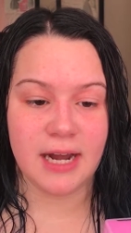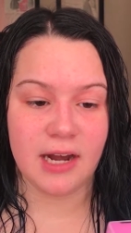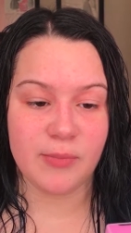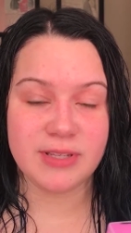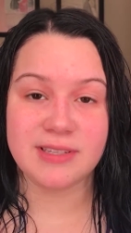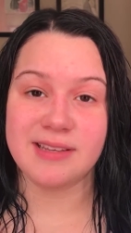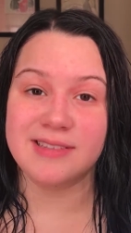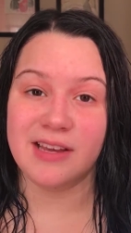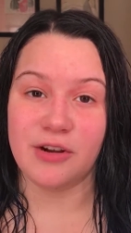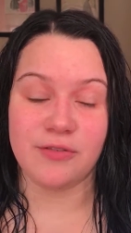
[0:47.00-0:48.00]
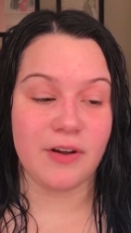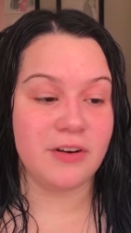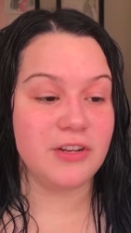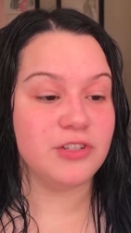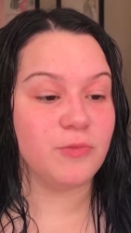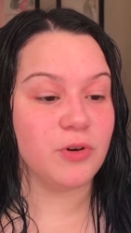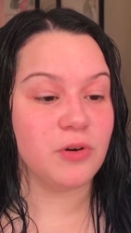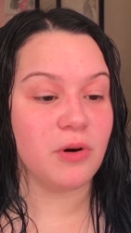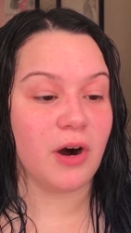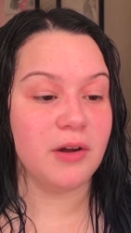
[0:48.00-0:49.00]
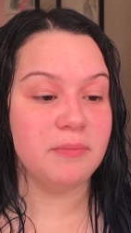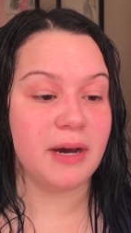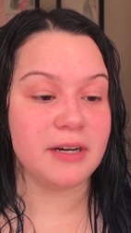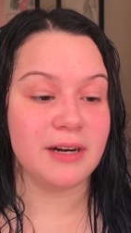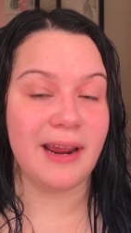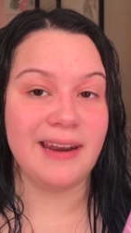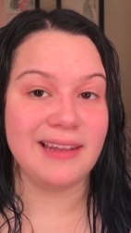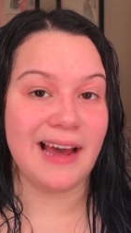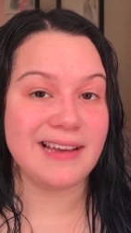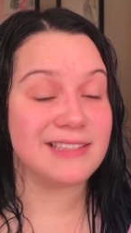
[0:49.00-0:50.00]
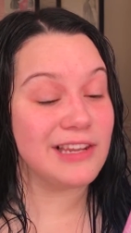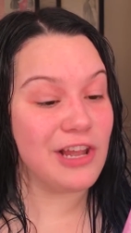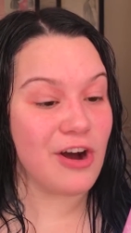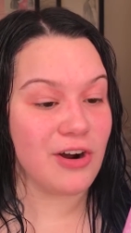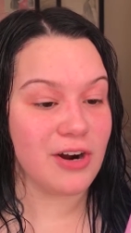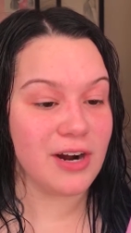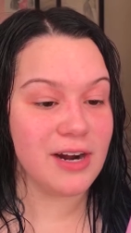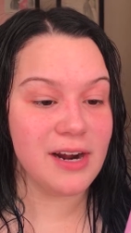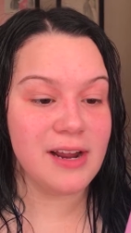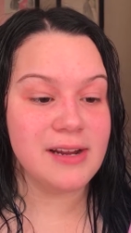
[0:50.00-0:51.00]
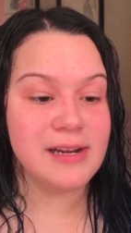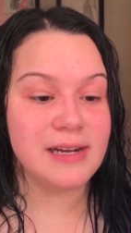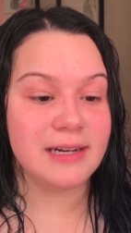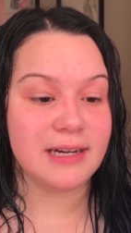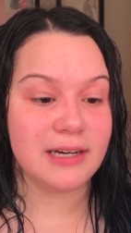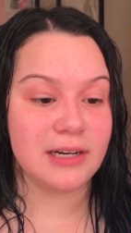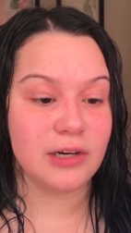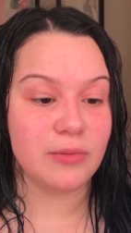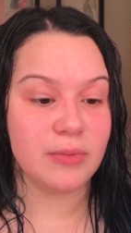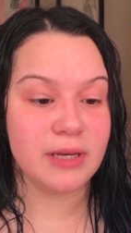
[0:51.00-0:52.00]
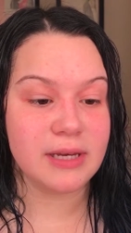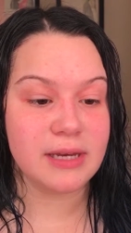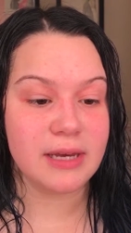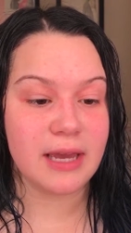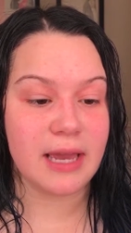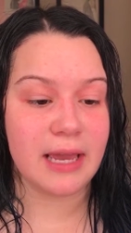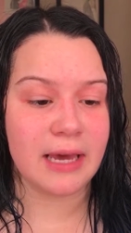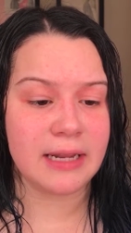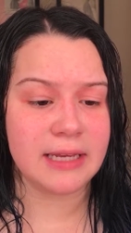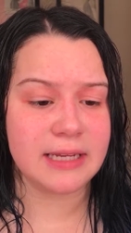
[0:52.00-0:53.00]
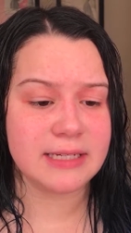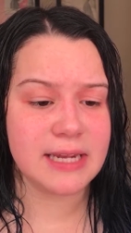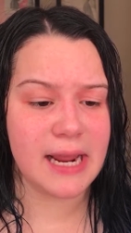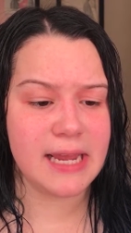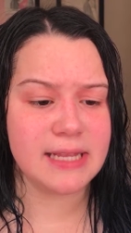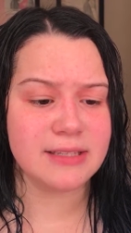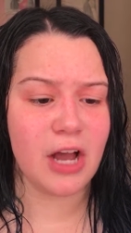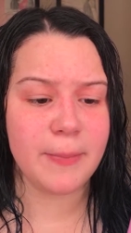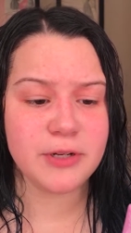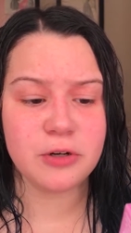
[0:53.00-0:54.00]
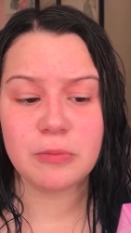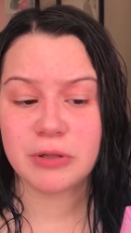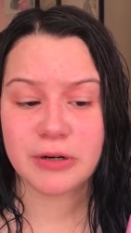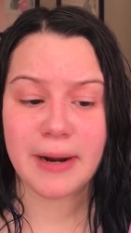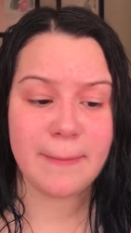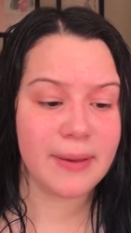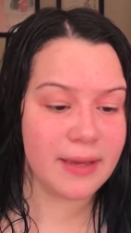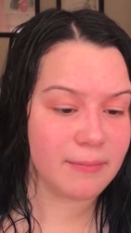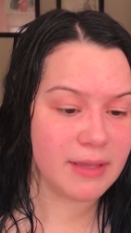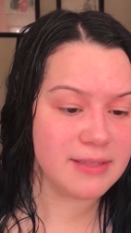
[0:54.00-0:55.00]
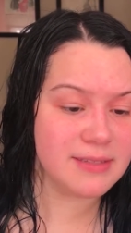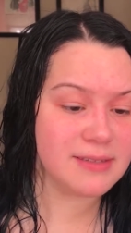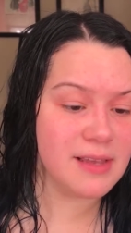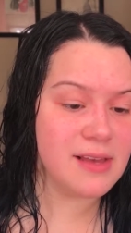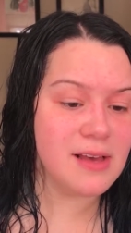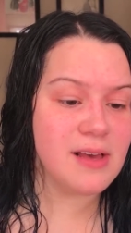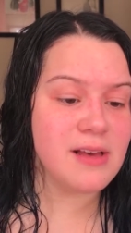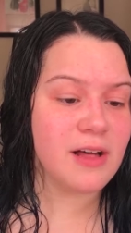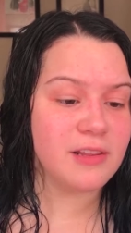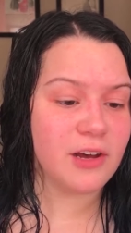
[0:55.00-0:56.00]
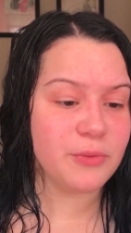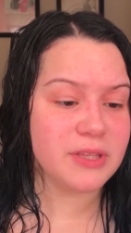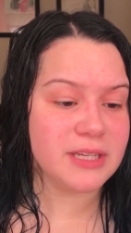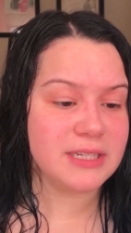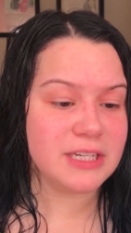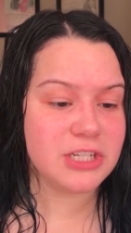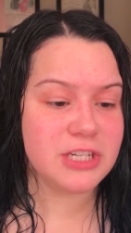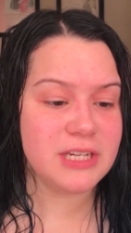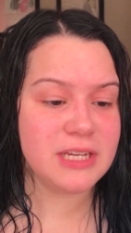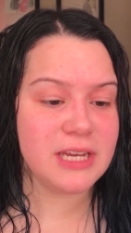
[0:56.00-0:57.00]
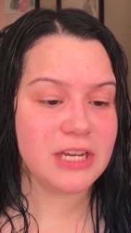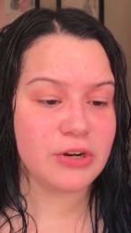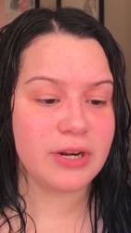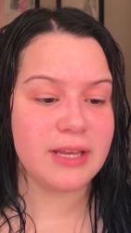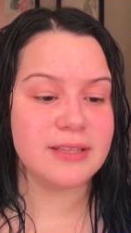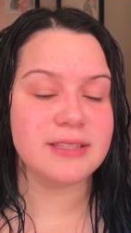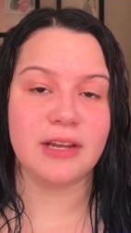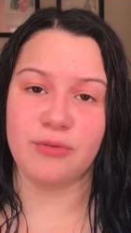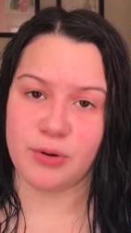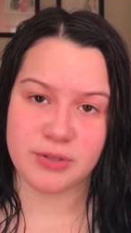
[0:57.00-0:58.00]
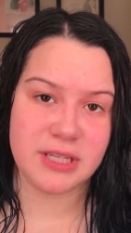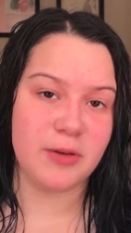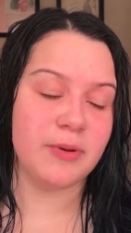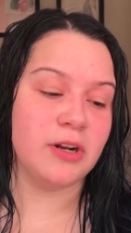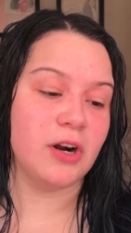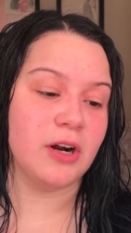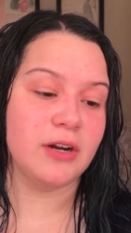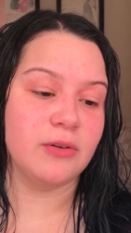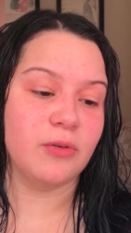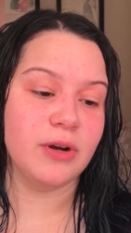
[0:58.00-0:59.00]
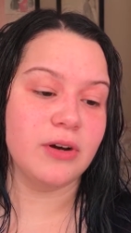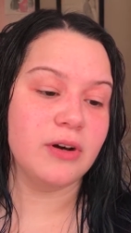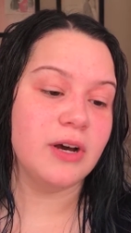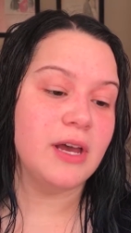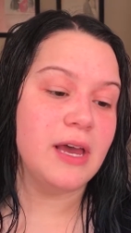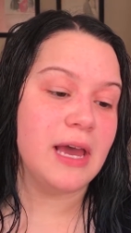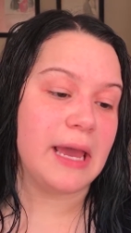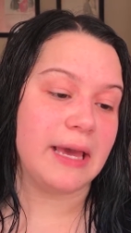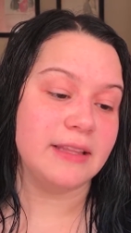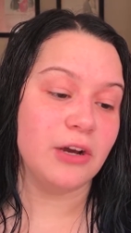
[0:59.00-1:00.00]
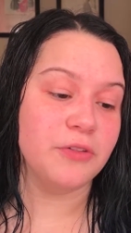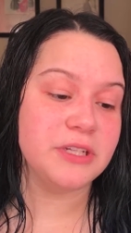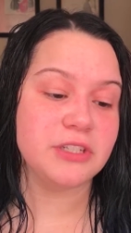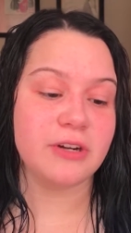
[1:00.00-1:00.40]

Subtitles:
It says that your foundation will go on better and last longer. And it contains optical blurring pigments along with conditioning ingredients like rosehip and argan oil. And the only